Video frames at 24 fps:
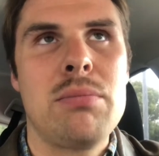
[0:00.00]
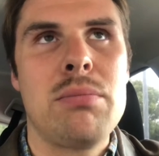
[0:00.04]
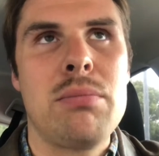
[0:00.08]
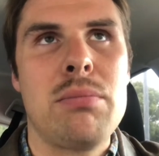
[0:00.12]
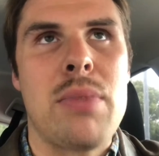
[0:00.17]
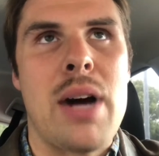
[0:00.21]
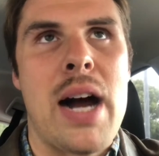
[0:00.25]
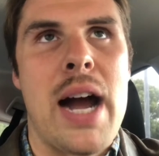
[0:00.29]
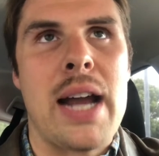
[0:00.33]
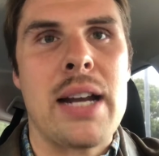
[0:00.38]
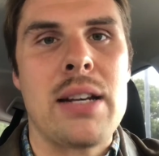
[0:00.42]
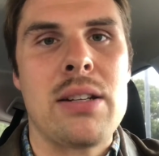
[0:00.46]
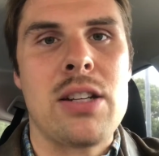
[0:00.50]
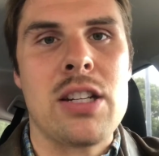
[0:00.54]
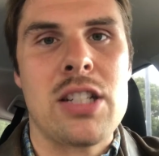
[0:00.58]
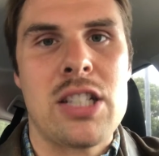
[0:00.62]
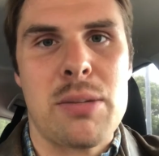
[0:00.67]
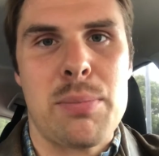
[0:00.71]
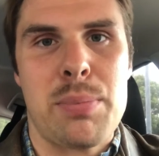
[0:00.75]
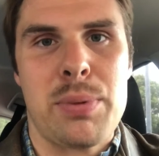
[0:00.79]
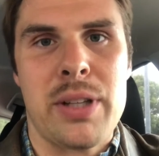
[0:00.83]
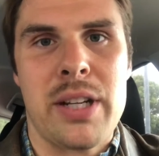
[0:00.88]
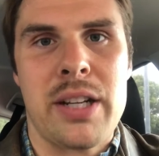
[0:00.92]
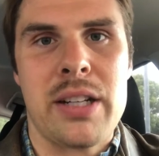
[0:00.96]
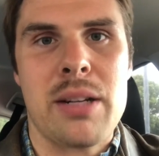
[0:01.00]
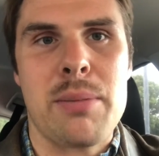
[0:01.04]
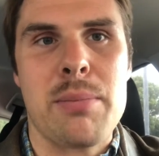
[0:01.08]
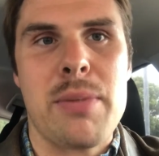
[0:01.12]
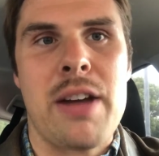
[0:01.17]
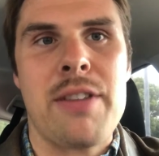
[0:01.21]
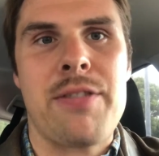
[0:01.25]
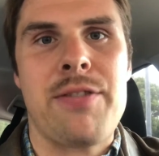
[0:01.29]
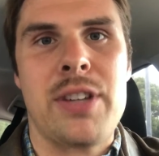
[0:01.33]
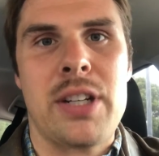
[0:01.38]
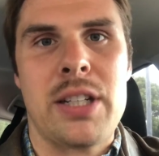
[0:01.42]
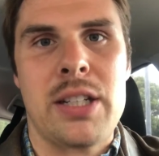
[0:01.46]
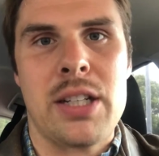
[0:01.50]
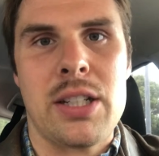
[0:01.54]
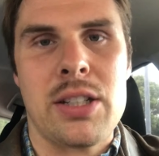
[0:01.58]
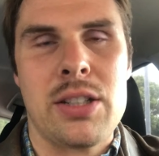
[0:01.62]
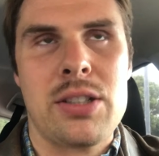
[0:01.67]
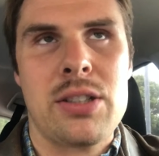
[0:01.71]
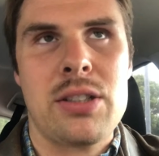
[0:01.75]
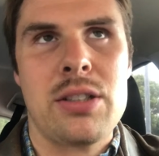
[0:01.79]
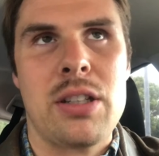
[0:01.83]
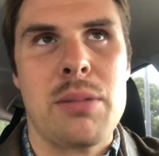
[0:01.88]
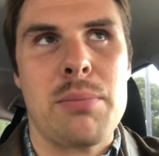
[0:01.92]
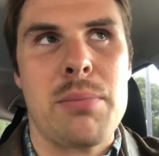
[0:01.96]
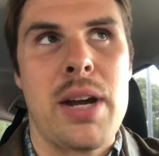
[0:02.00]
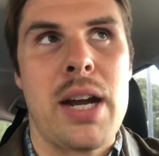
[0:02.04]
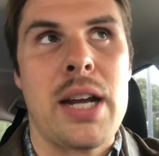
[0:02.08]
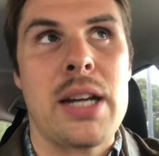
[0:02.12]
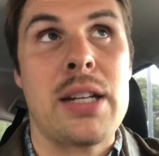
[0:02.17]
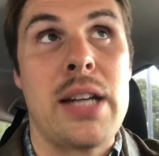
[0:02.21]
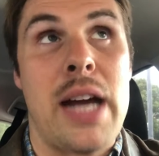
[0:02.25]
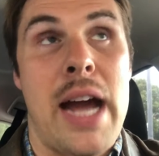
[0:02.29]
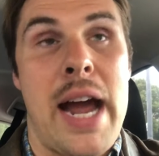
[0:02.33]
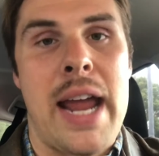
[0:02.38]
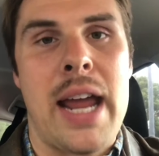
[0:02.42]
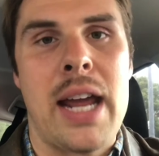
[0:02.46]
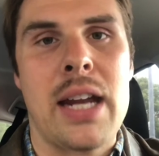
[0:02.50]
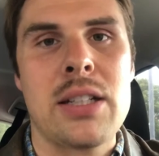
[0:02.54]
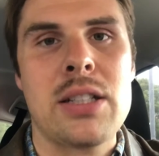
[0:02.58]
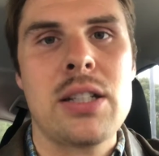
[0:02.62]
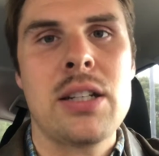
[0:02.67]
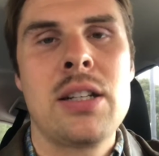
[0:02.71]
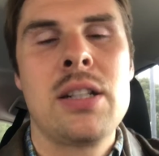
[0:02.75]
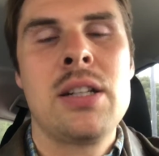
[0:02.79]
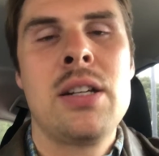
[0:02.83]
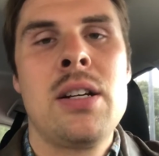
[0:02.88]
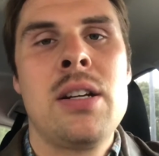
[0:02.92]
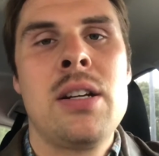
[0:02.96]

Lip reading: my discipline and my fitness and my diet